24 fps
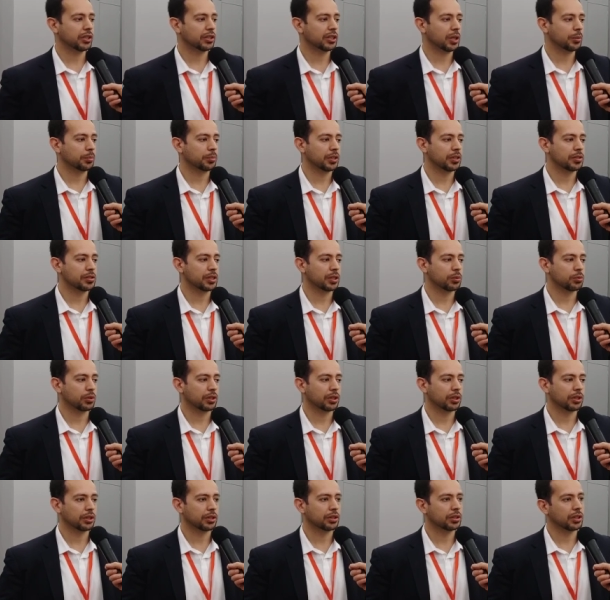you end up, let's say,
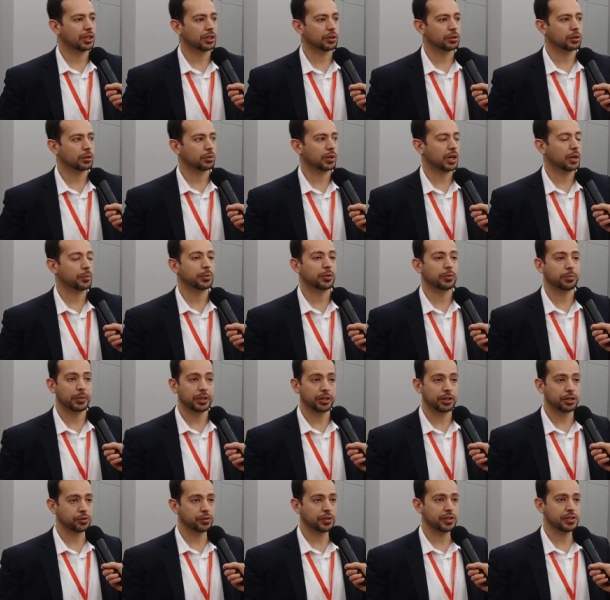with, I don't know, a couple of
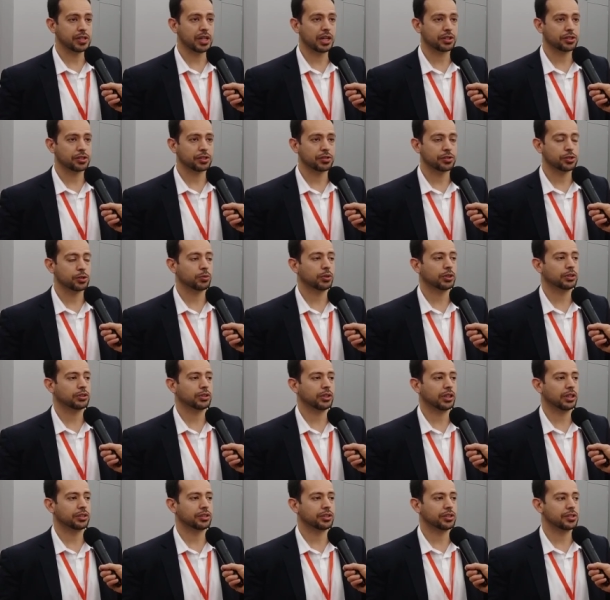million transactions. You want
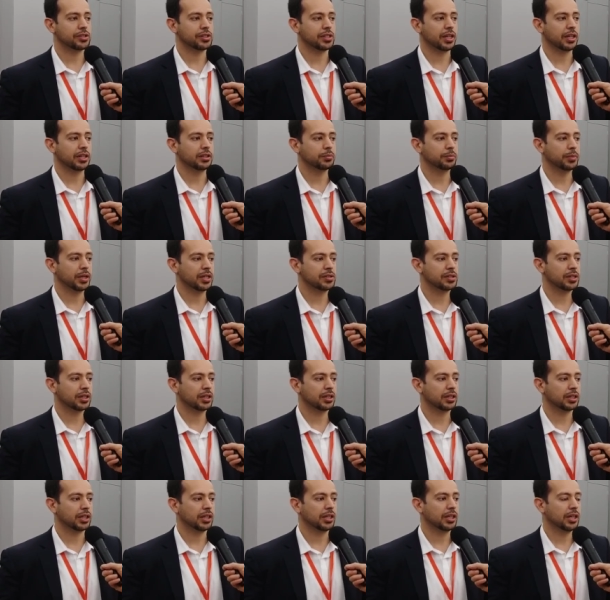to understand
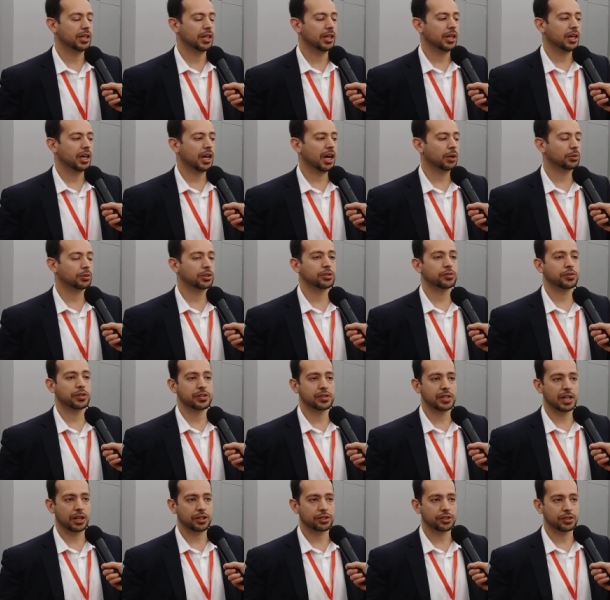basically how the
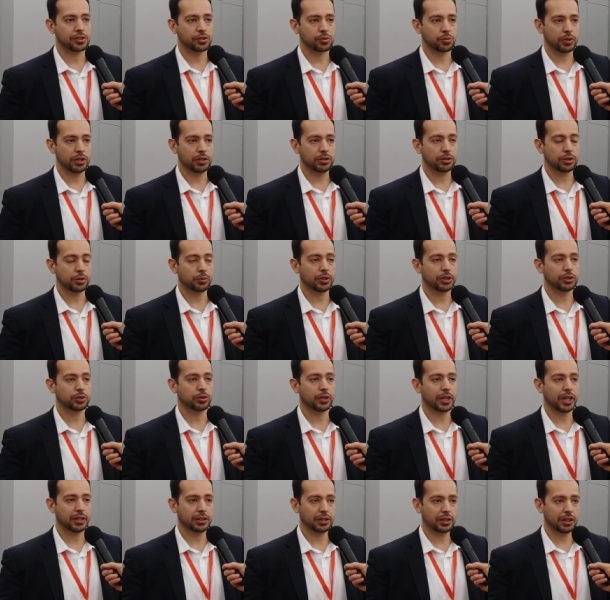transactions went. You want
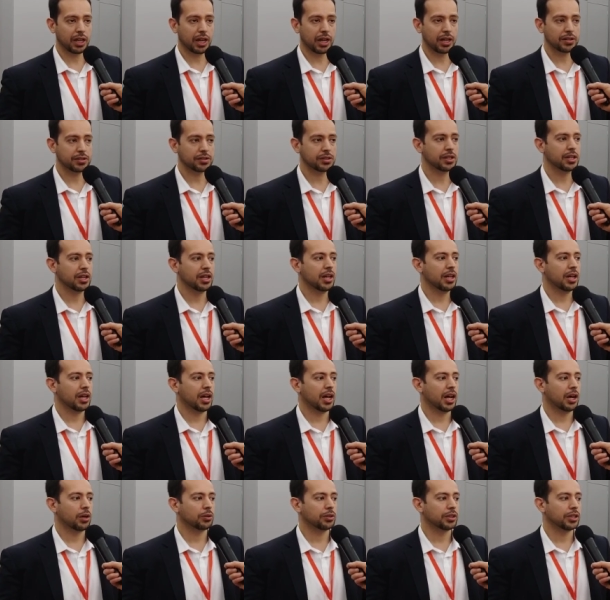to analyze
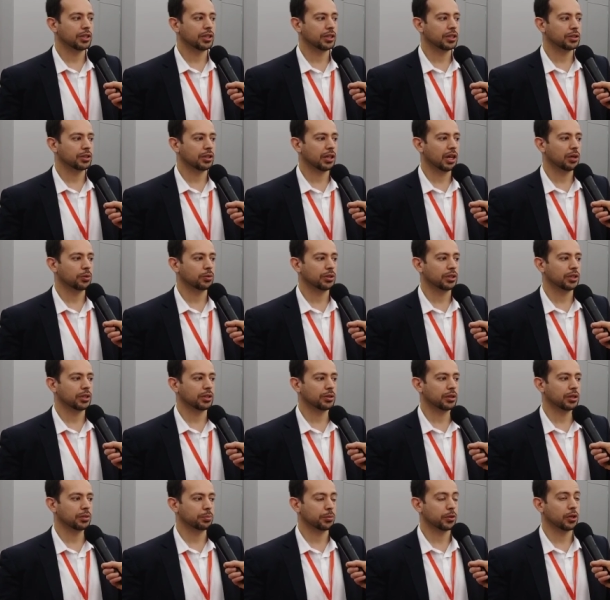how
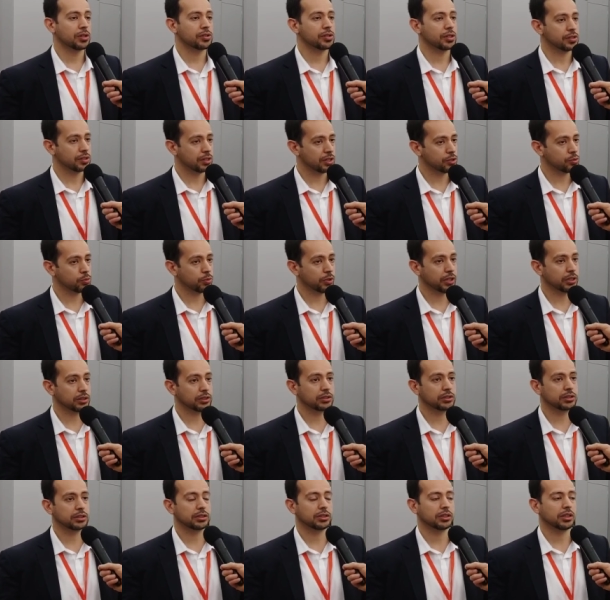the processes
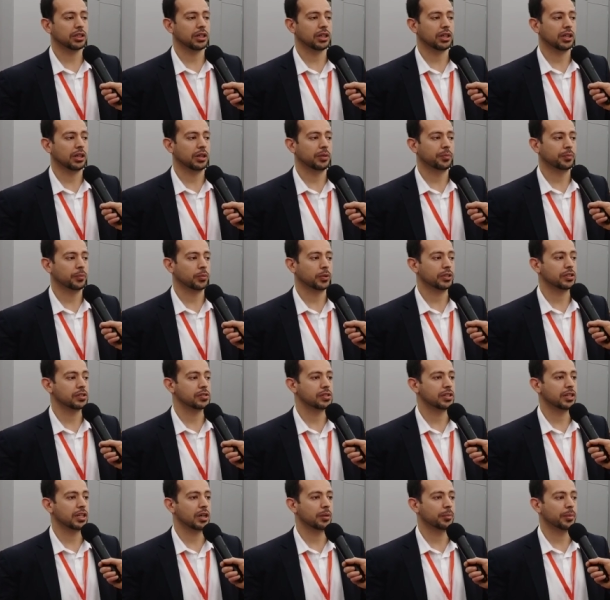went, what
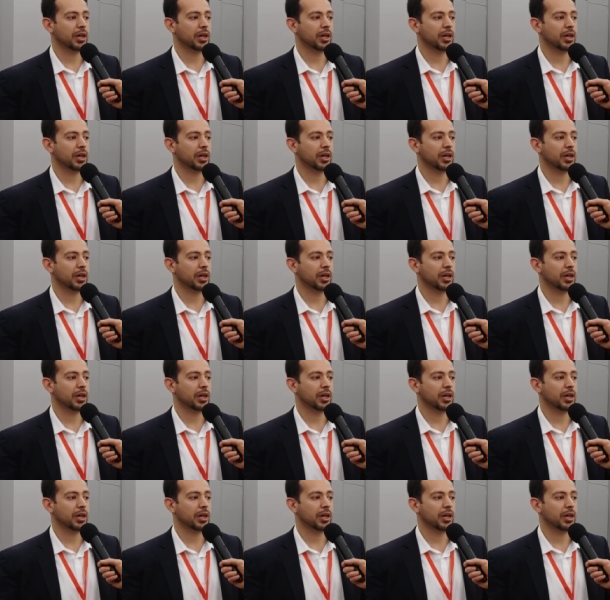is the